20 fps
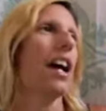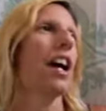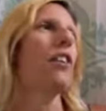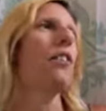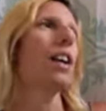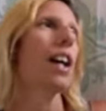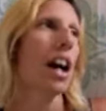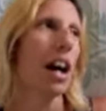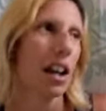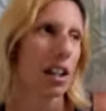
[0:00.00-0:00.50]
now
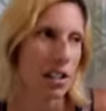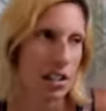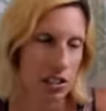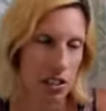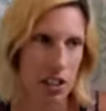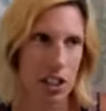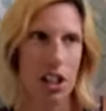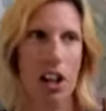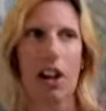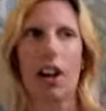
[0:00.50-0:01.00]
we gotta do
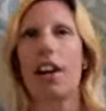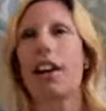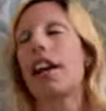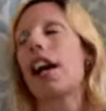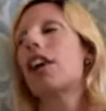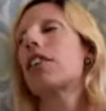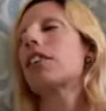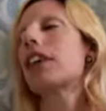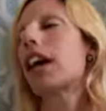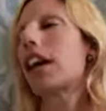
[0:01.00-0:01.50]
the yard,
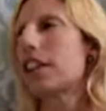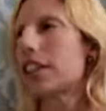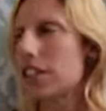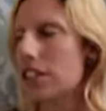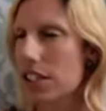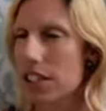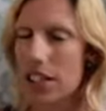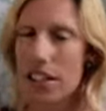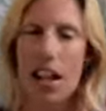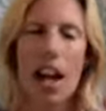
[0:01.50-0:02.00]
now we gotta
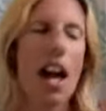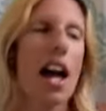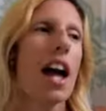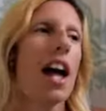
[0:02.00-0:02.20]
do this,